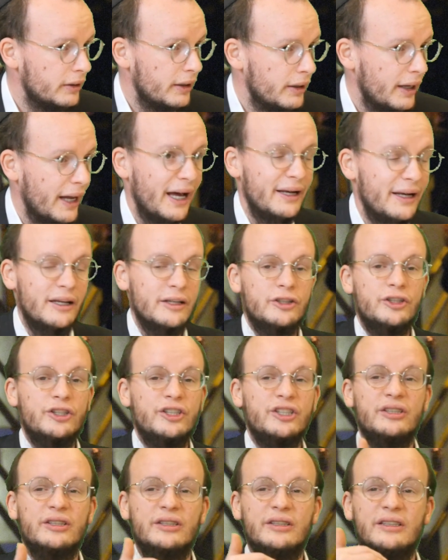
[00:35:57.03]
and it's
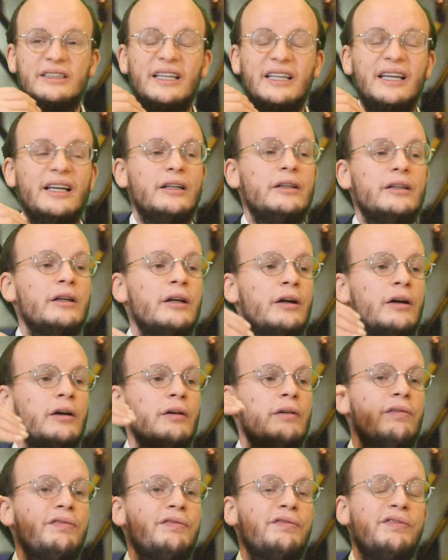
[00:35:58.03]
seen
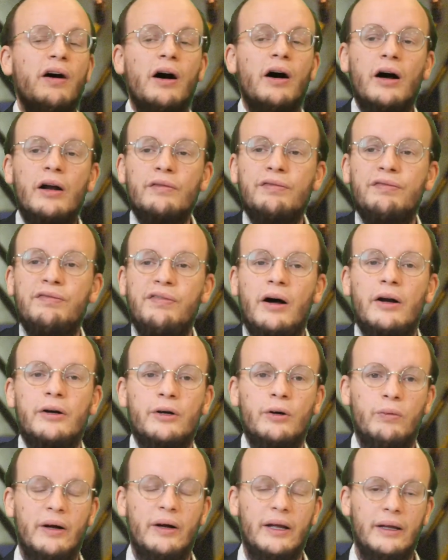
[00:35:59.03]
far, far
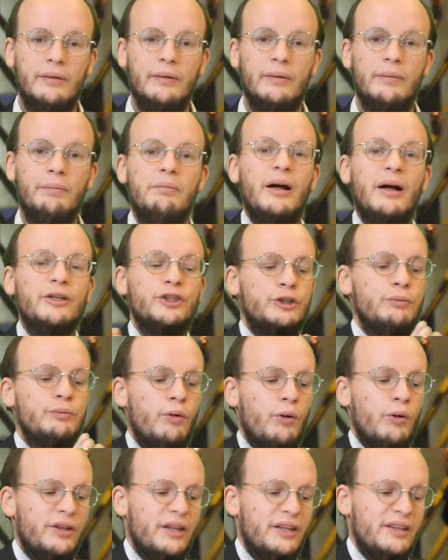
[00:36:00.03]
away, much
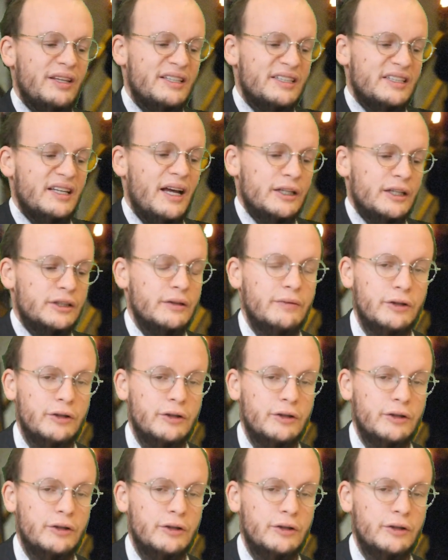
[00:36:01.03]
more than the size of the